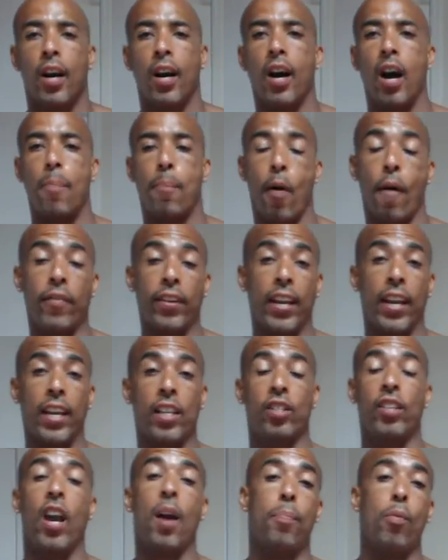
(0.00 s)
Uh, a perfect
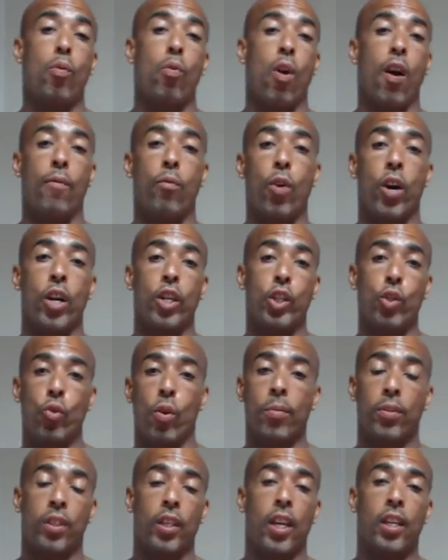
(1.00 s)
example of what
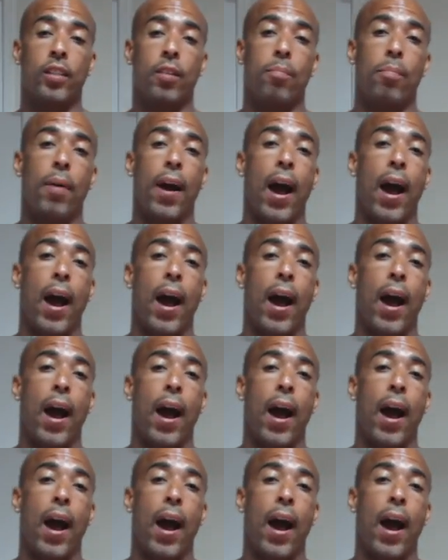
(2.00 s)
U M C is